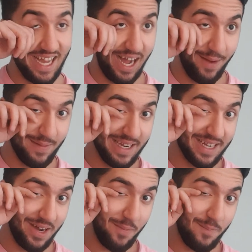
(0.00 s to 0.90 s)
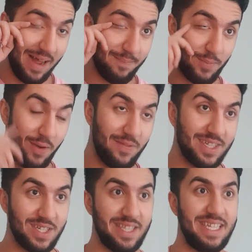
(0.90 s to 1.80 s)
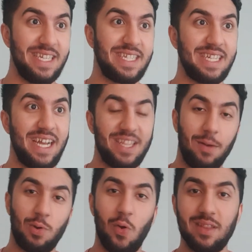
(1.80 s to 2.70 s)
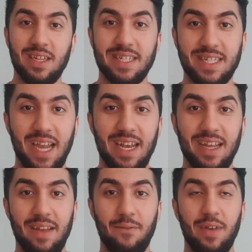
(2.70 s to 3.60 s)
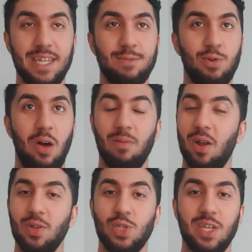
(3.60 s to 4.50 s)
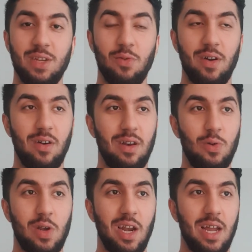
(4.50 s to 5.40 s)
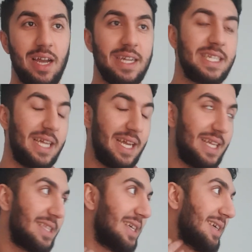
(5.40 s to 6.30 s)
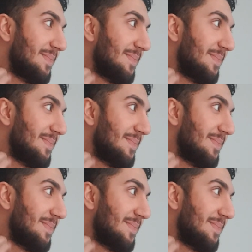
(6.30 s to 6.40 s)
I'm getting a mad profits on this, and I'm currently scaling in Facebook. I'm launching new lookalikes, and